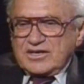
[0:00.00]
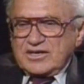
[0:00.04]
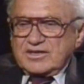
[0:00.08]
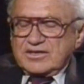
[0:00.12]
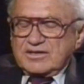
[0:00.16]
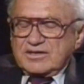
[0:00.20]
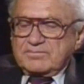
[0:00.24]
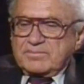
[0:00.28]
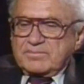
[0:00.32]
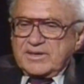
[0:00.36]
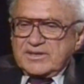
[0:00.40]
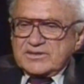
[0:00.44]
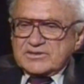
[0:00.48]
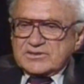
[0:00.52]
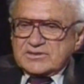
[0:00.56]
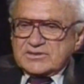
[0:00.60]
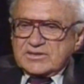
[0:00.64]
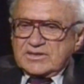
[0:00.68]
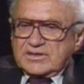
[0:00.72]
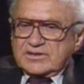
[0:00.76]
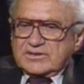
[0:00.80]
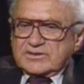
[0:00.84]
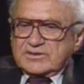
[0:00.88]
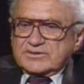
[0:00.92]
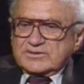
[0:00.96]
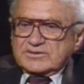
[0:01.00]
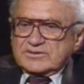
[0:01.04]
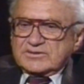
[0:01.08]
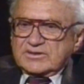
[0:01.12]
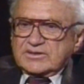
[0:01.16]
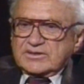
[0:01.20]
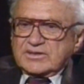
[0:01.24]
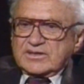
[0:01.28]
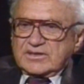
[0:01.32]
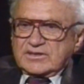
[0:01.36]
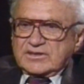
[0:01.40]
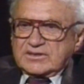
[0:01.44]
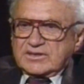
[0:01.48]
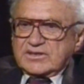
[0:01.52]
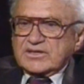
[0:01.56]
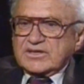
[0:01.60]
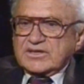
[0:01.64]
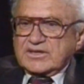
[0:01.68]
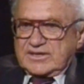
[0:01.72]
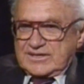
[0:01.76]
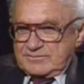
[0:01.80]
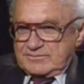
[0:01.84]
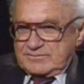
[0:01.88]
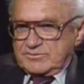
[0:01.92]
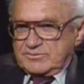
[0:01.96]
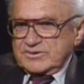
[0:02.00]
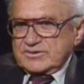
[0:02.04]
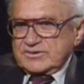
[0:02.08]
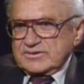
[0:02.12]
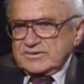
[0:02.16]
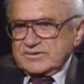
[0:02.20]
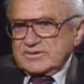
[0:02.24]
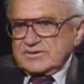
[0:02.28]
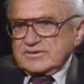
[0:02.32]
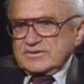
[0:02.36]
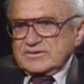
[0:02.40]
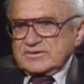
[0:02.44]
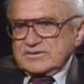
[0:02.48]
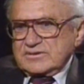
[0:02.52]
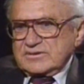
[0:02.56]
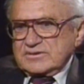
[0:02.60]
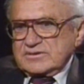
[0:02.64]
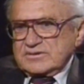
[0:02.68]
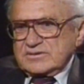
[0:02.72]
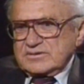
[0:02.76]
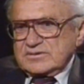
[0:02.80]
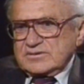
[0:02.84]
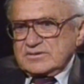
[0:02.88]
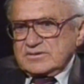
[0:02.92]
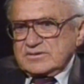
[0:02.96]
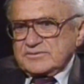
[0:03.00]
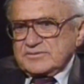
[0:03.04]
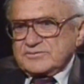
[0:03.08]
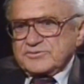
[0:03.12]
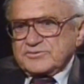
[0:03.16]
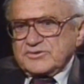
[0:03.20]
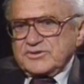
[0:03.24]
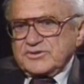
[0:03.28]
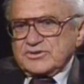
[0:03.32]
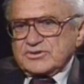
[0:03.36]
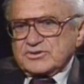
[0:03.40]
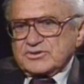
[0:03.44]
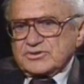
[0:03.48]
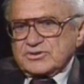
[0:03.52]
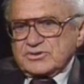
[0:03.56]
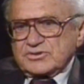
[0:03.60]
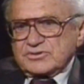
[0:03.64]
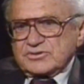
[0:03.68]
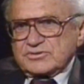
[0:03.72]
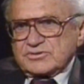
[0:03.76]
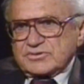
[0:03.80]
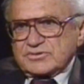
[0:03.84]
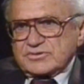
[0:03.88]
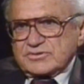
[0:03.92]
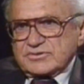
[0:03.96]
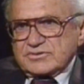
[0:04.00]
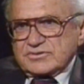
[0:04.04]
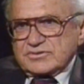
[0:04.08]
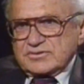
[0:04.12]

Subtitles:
The bestseller is undoubtedly that one, Free to Choose,